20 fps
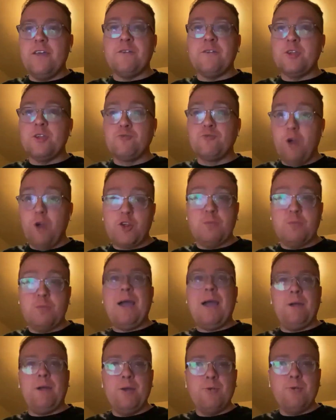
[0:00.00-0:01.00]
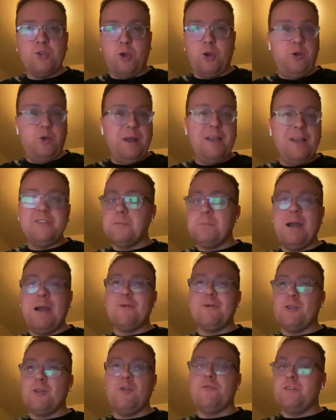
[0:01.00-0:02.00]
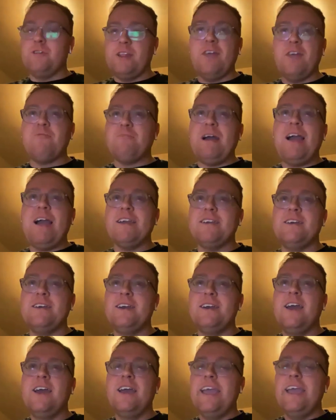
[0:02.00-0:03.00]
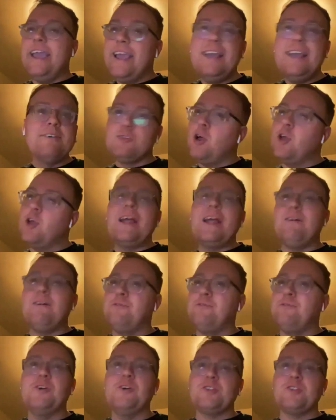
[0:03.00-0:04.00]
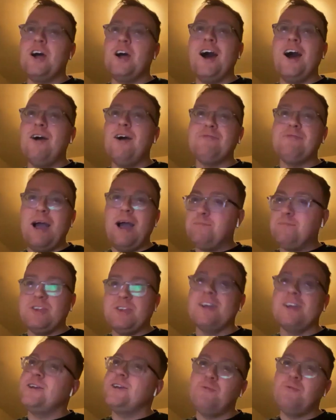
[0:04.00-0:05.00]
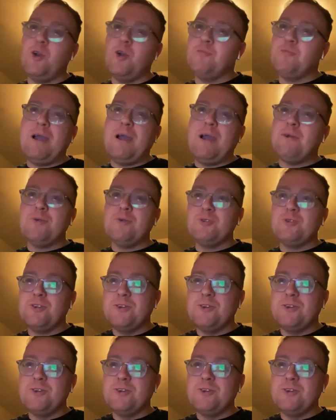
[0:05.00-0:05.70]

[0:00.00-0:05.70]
it's Ross Barrows or Andy Barraclough at left back, even on that first half, I'm taking Ross Barrows.